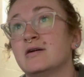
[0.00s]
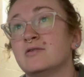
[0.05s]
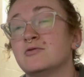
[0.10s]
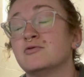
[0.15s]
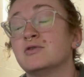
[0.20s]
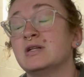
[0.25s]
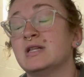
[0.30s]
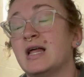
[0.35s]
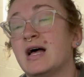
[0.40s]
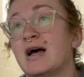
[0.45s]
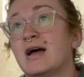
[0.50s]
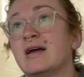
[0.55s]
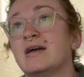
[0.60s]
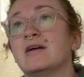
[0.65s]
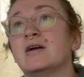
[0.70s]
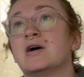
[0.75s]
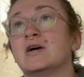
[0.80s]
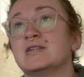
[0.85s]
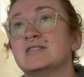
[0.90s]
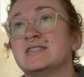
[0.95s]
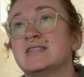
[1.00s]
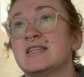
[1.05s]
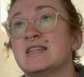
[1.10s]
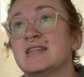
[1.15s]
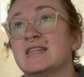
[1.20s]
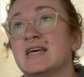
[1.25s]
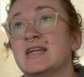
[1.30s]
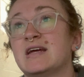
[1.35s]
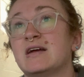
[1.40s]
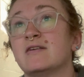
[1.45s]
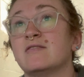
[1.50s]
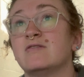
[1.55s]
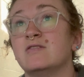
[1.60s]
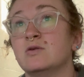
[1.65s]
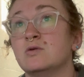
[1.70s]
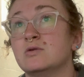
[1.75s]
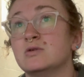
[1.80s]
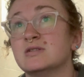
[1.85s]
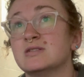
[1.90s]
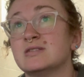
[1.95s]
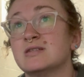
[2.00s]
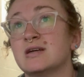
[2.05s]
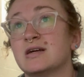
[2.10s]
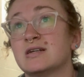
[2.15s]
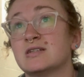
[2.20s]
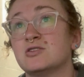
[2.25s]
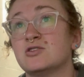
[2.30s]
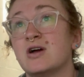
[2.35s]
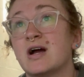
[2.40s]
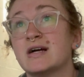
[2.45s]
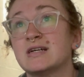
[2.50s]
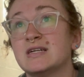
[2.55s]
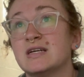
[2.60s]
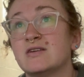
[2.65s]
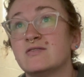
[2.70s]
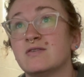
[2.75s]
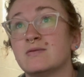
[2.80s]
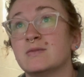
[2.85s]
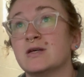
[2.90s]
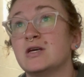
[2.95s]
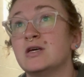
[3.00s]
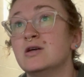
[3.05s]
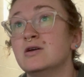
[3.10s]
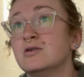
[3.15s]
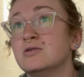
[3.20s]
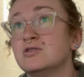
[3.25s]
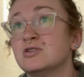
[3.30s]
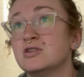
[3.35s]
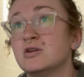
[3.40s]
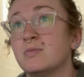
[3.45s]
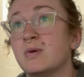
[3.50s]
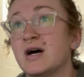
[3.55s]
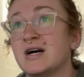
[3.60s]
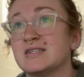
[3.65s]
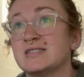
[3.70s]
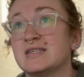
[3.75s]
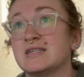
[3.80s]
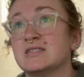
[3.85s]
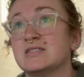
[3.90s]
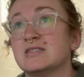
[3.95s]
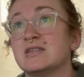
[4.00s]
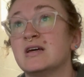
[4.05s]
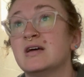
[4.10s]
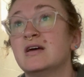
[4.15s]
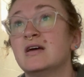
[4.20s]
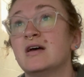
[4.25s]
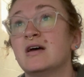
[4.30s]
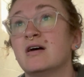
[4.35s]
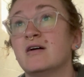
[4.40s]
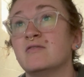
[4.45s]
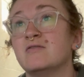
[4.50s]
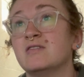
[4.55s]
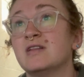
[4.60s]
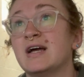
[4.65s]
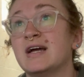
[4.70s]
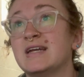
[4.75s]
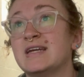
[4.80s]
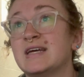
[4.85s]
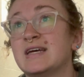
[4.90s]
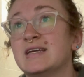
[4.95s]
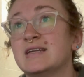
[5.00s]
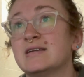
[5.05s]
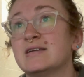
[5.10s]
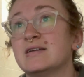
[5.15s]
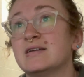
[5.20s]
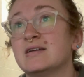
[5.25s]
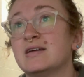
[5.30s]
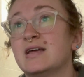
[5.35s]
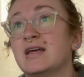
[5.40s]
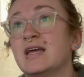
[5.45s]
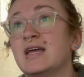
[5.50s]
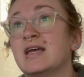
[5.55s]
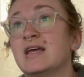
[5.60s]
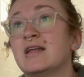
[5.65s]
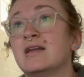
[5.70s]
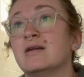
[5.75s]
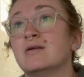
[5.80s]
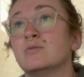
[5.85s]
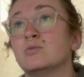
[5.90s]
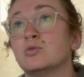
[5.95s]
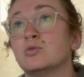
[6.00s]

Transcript: rely on synthetic fuels extracted from the huge deposits of lignite in